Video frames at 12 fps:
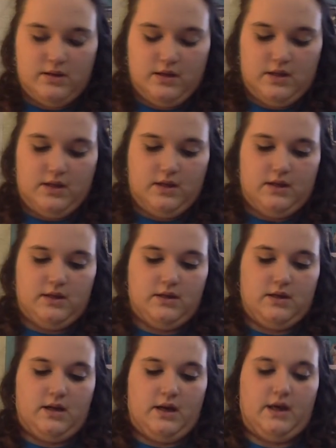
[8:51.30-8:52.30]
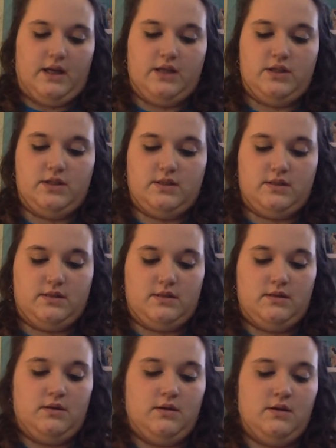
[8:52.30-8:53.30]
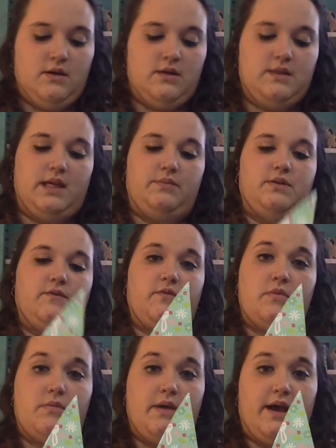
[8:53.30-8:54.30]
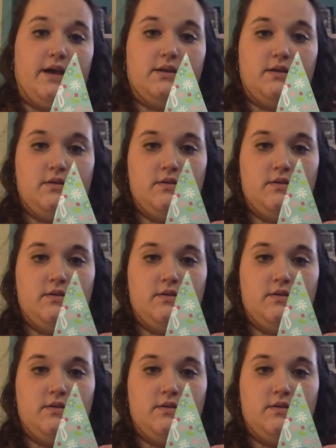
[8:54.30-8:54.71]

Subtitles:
And I just taped it from the back,